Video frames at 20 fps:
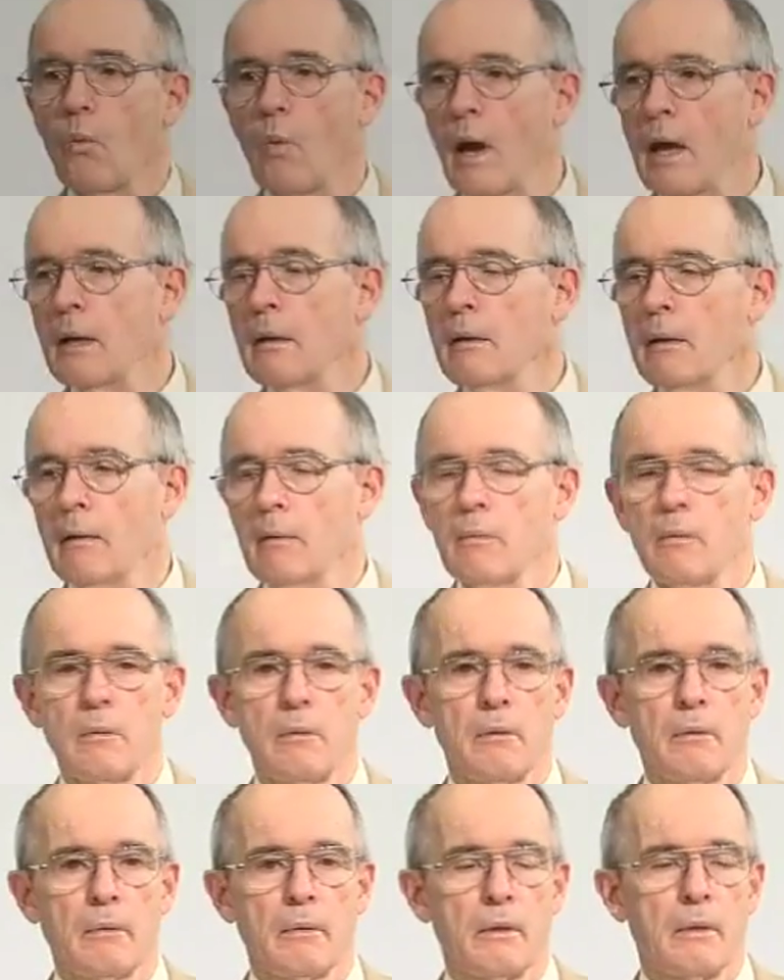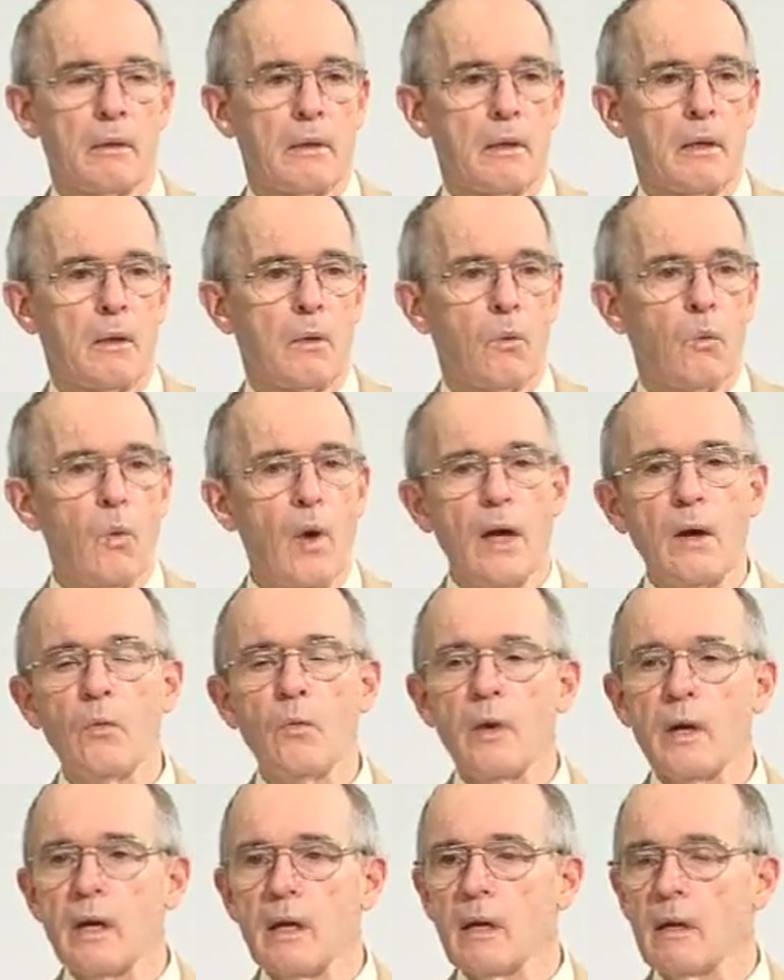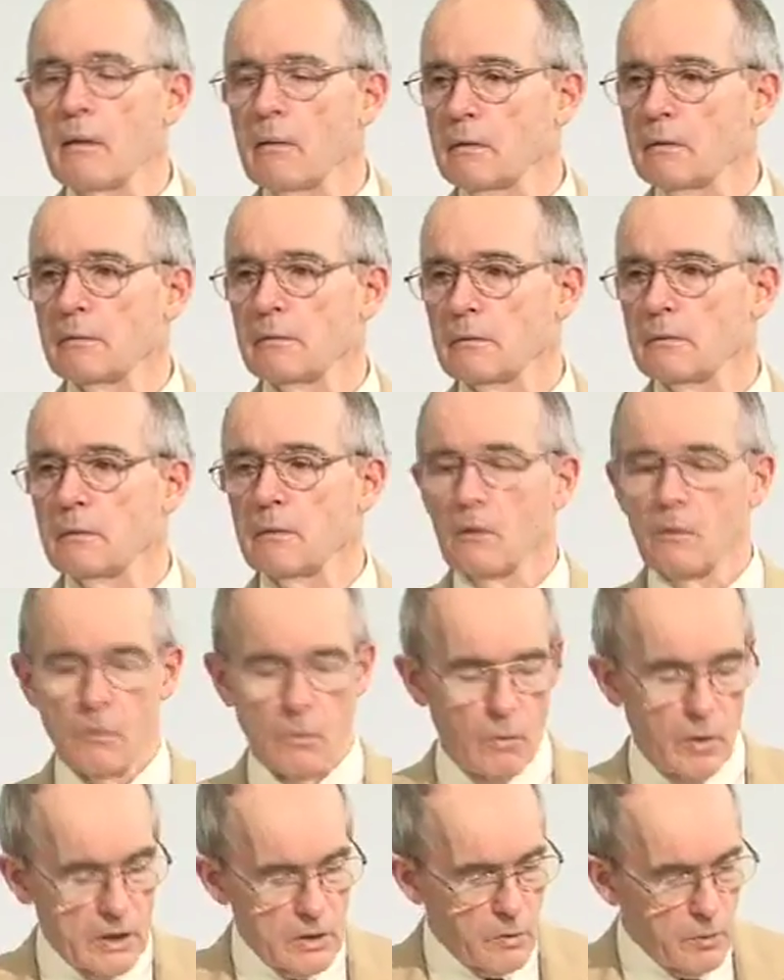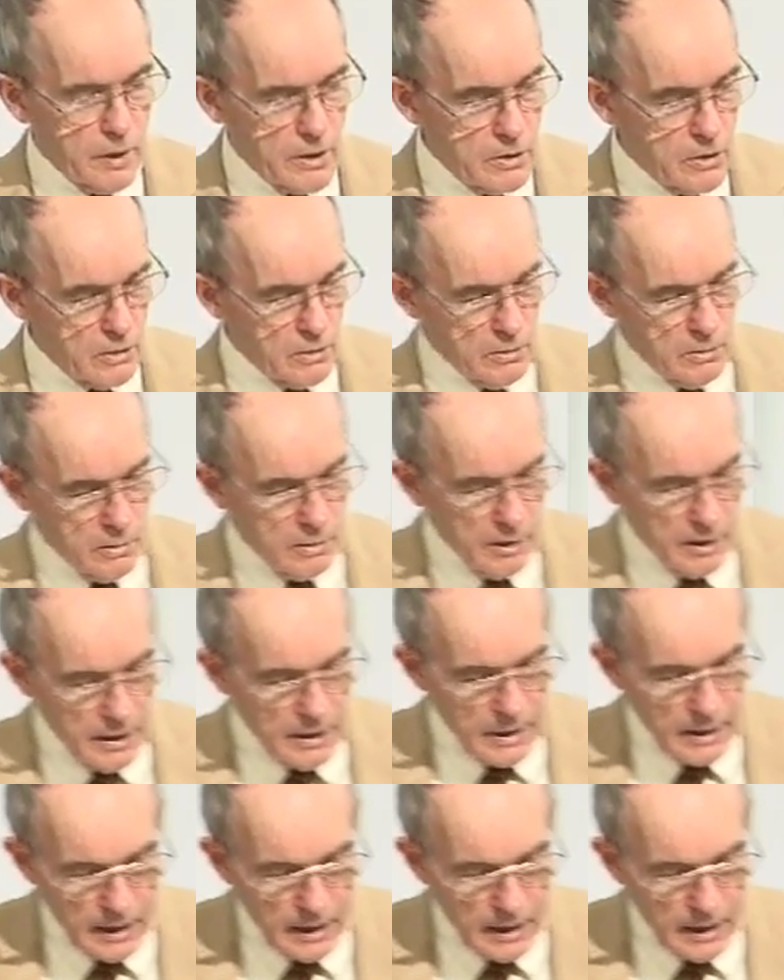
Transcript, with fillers: when, when we, what do we do?